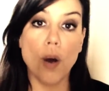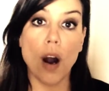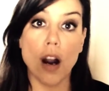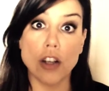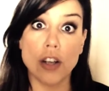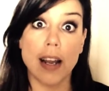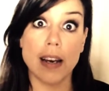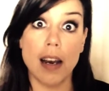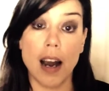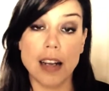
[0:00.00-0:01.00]
are
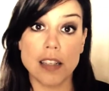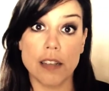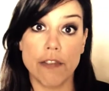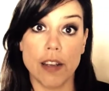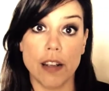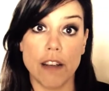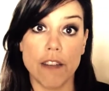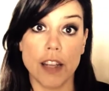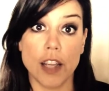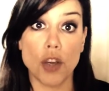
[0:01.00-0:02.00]
trying not to feel a
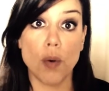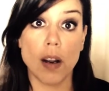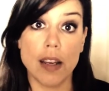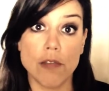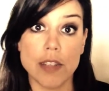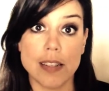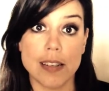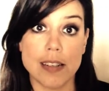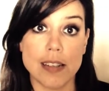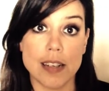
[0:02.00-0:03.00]
feeling, you are in
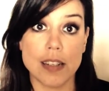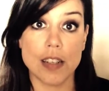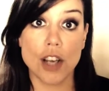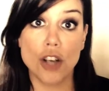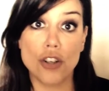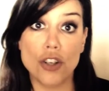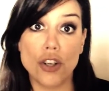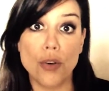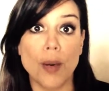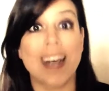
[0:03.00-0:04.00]
resistance
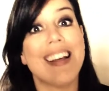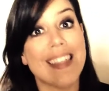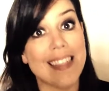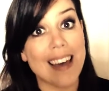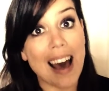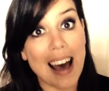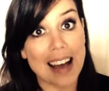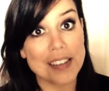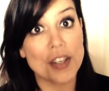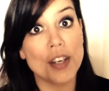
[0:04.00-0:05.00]
to it.
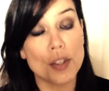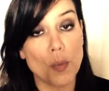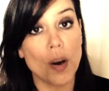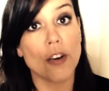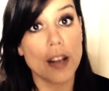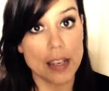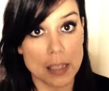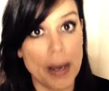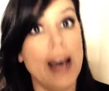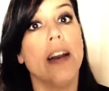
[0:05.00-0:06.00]
That is what
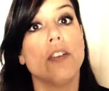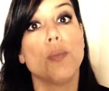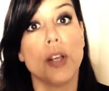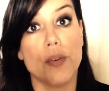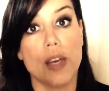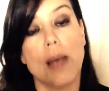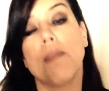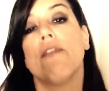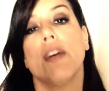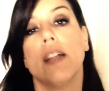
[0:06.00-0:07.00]
creates patterns where you
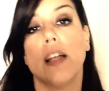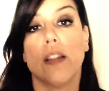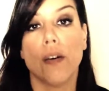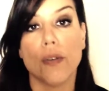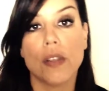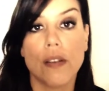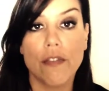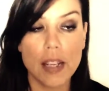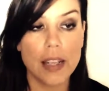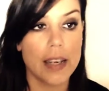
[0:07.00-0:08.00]
keep feeling those
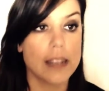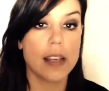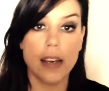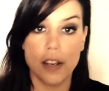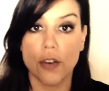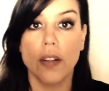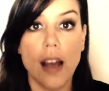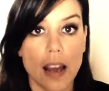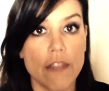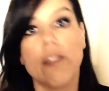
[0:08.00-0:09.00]
feelings in your
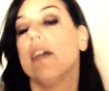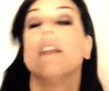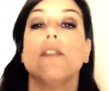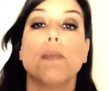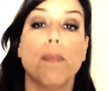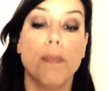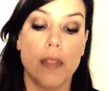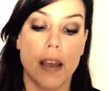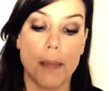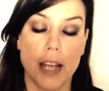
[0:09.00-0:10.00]
life,
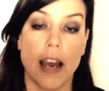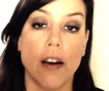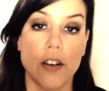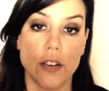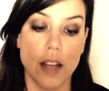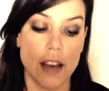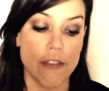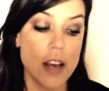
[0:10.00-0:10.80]
they play out in your life.